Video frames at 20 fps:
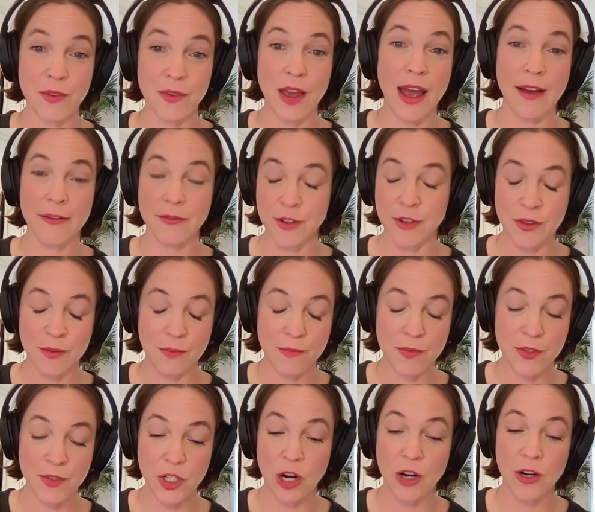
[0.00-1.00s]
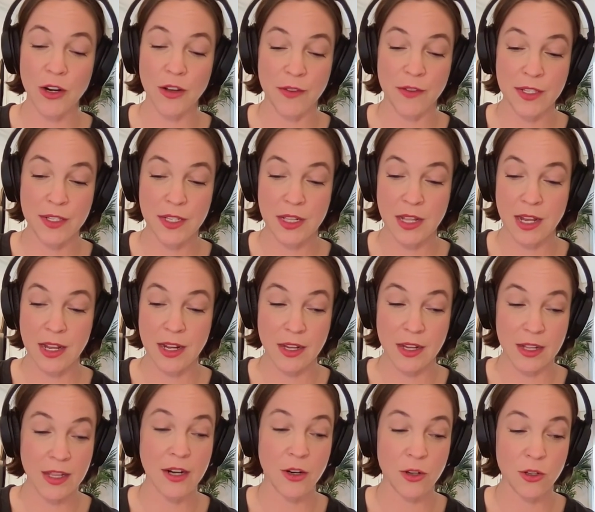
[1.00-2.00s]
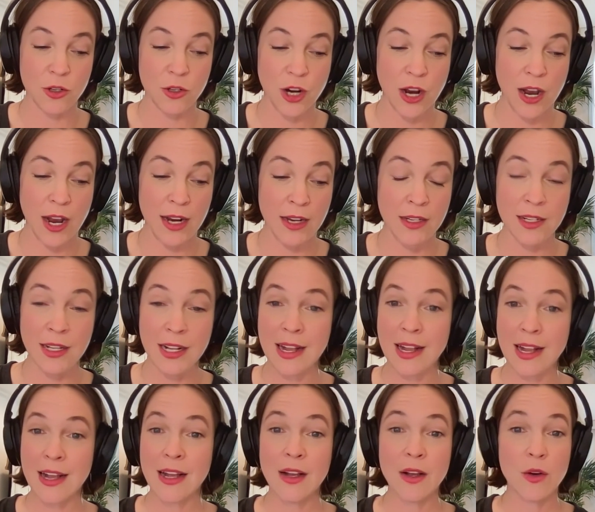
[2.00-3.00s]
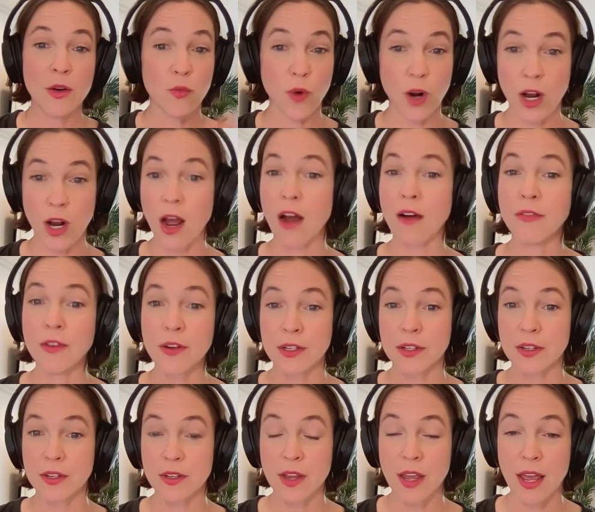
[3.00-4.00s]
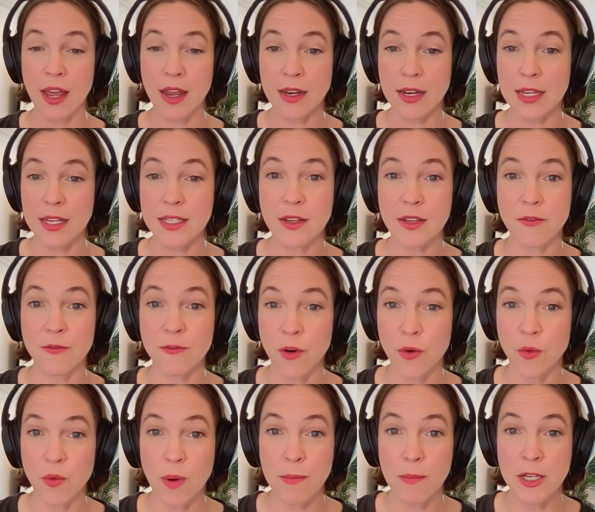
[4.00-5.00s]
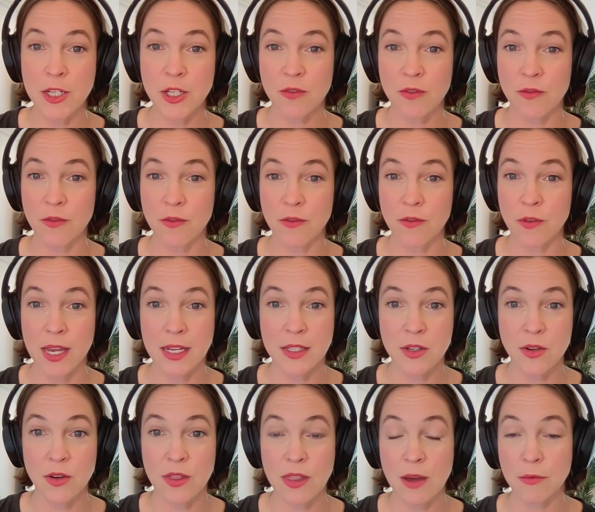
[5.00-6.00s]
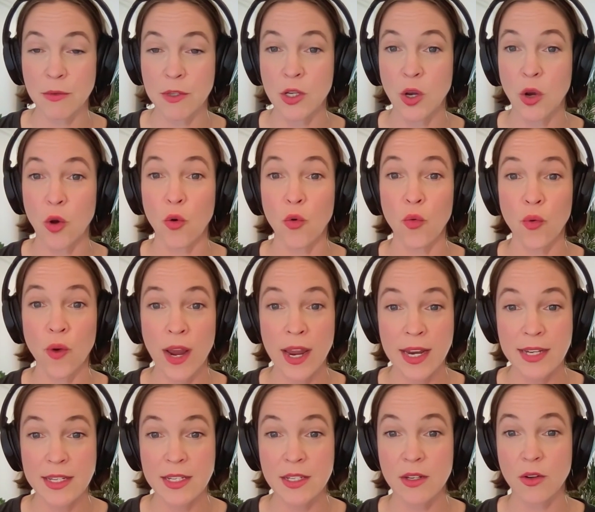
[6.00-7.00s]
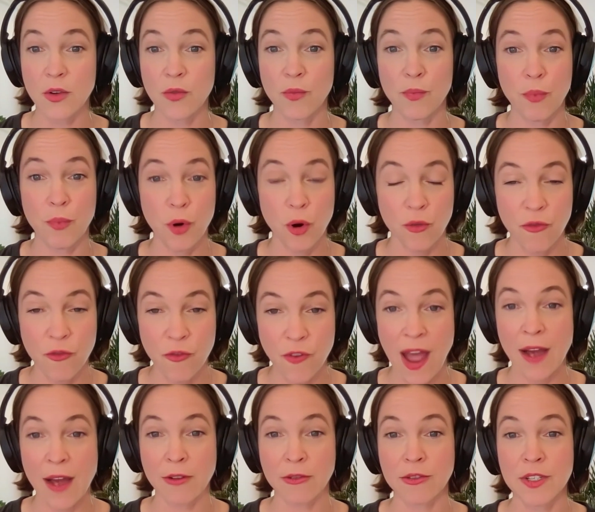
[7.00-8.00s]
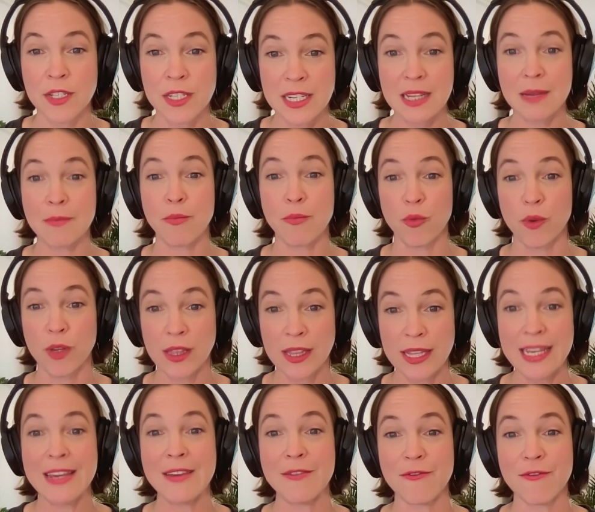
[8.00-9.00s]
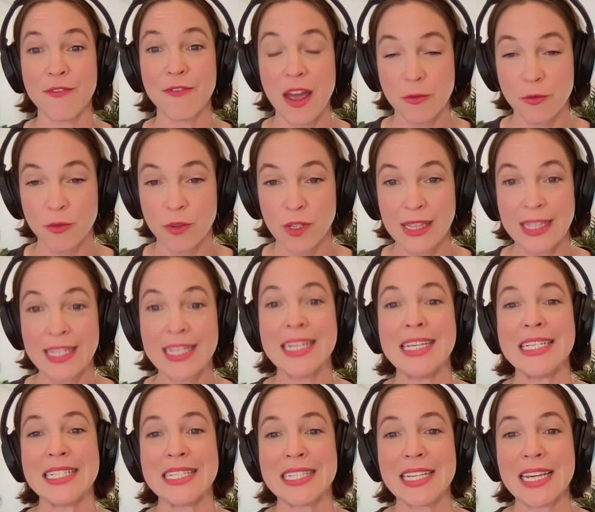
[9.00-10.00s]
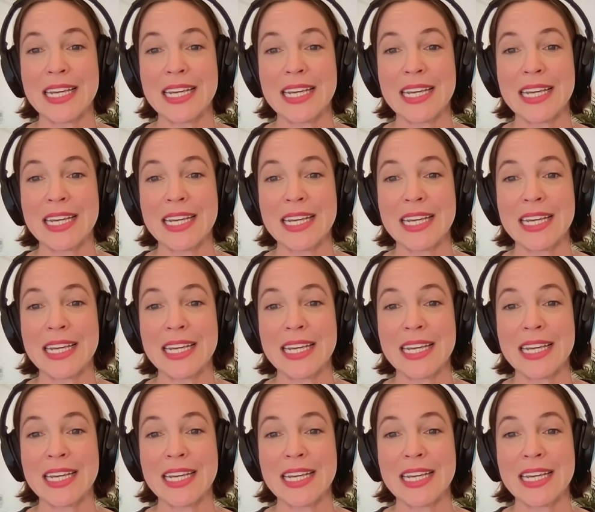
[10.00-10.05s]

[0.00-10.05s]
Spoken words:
after the start of his clinical trial, recovered and is in full remission from cancer. And that was a great, profound, deep relief and release.